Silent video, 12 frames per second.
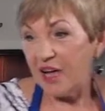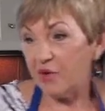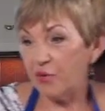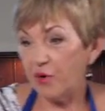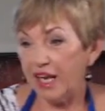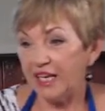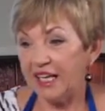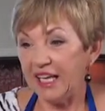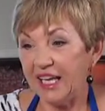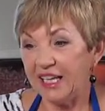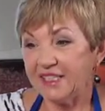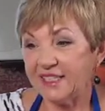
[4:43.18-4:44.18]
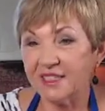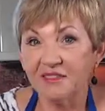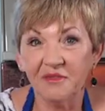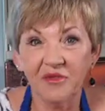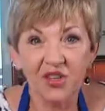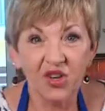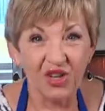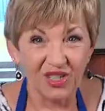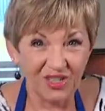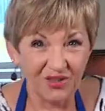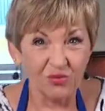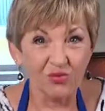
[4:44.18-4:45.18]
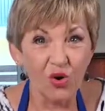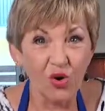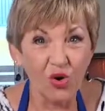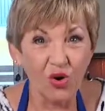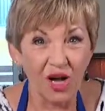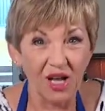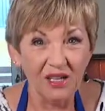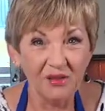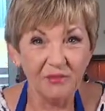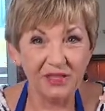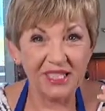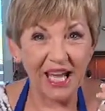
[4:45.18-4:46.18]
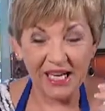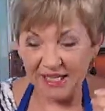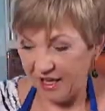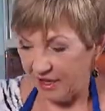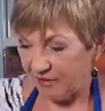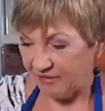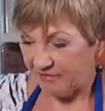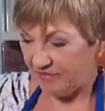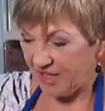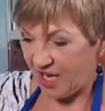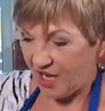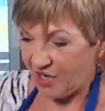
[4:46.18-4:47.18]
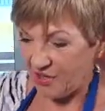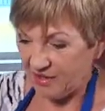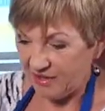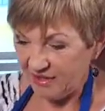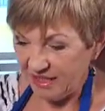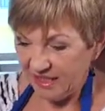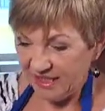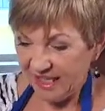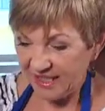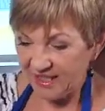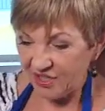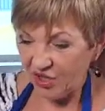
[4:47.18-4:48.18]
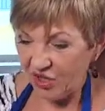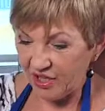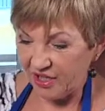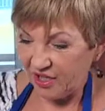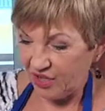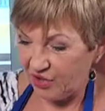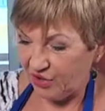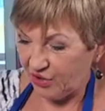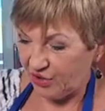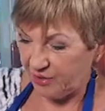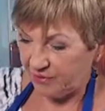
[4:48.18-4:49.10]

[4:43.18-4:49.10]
when it's got raw potato. No, it's not good.